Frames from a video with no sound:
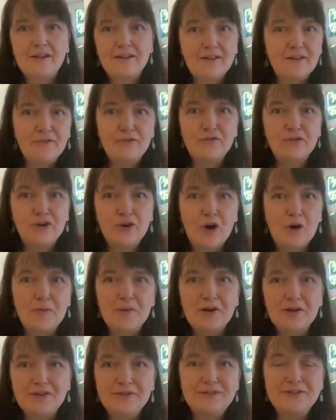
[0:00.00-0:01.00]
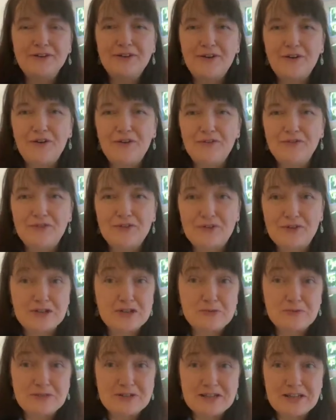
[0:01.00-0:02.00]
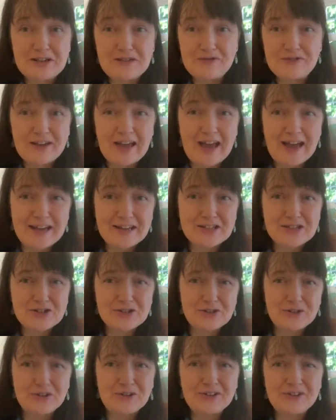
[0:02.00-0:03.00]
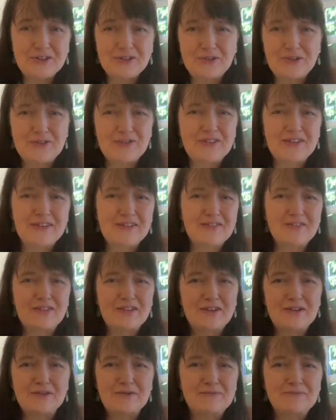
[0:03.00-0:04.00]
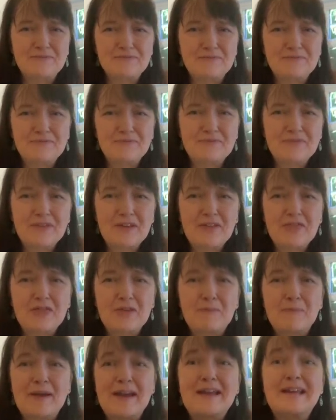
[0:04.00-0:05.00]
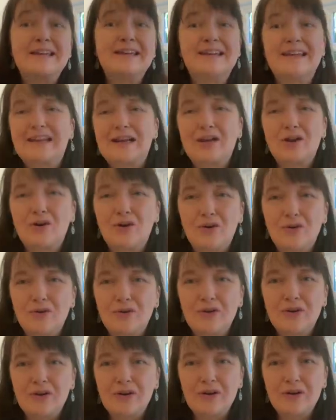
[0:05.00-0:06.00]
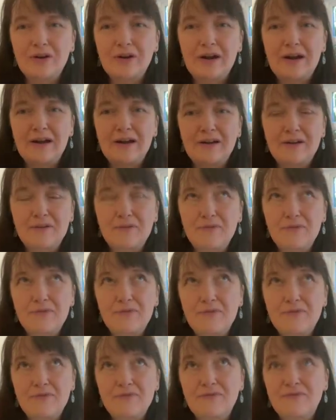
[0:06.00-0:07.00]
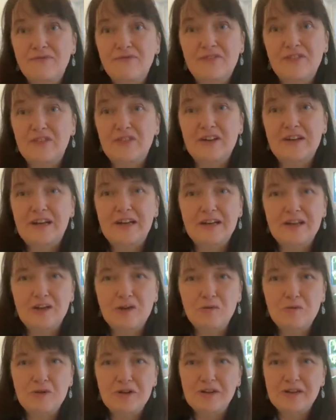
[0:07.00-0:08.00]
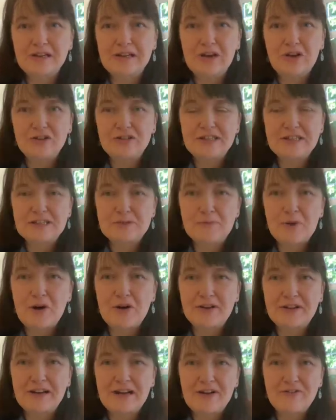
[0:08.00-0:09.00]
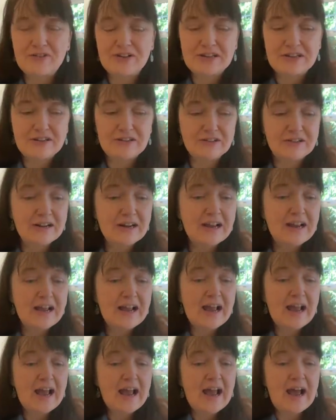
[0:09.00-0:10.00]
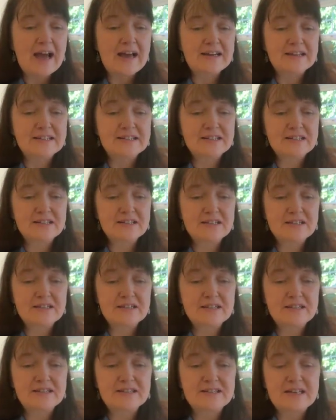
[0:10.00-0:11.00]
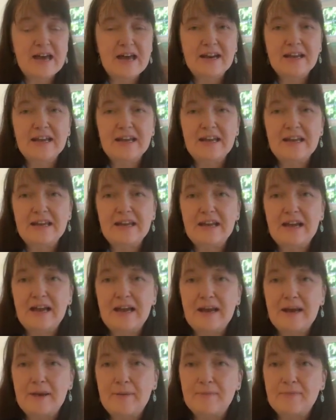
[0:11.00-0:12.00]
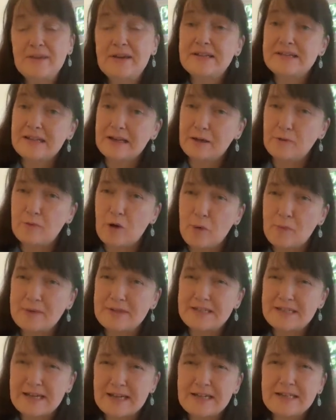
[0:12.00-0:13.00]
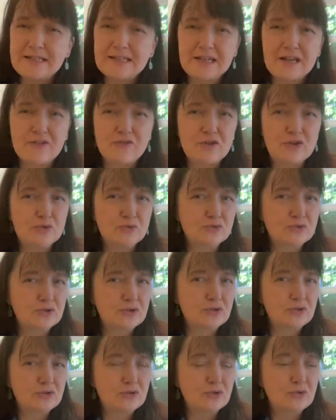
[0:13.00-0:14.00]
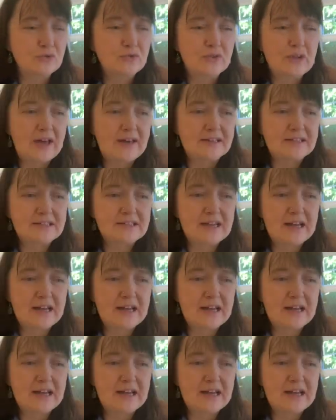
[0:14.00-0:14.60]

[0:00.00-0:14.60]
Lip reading: phenomenon of the Christmas Eve cast on, or the big knit along that the knitting community now takes part in every year. And Danny is Little Bobbin's Knits. If you don't know that,